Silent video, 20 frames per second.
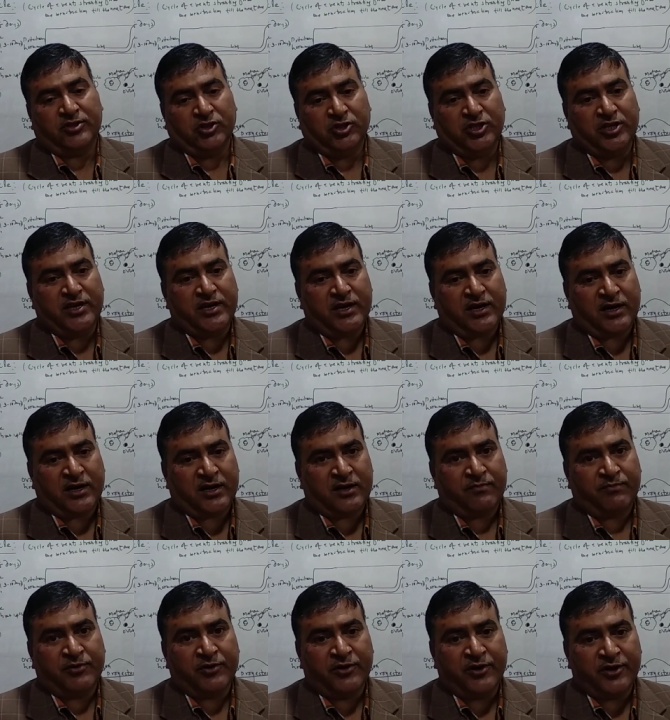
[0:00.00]
they
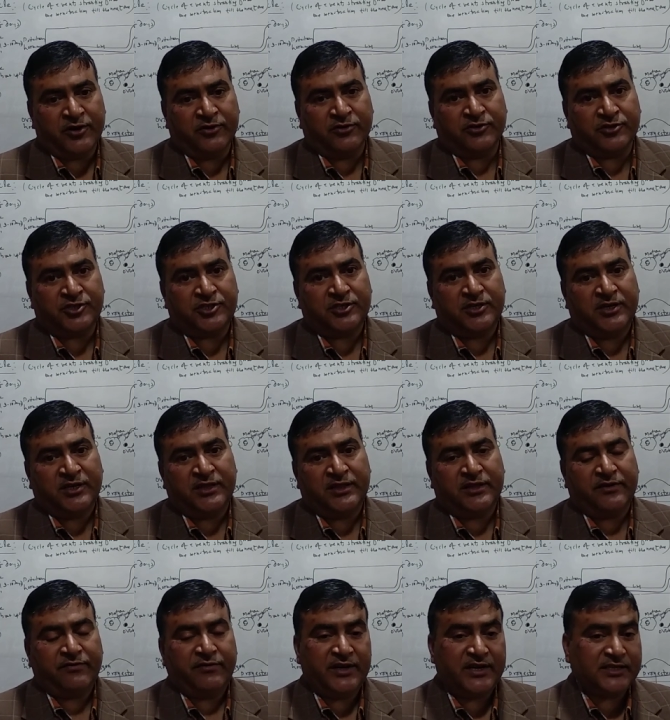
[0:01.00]
are produced in
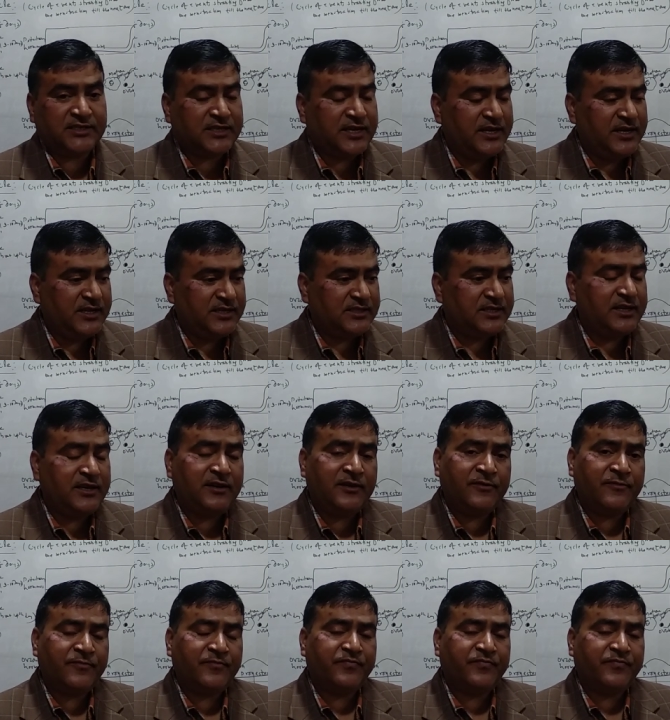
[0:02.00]
the fetus condition,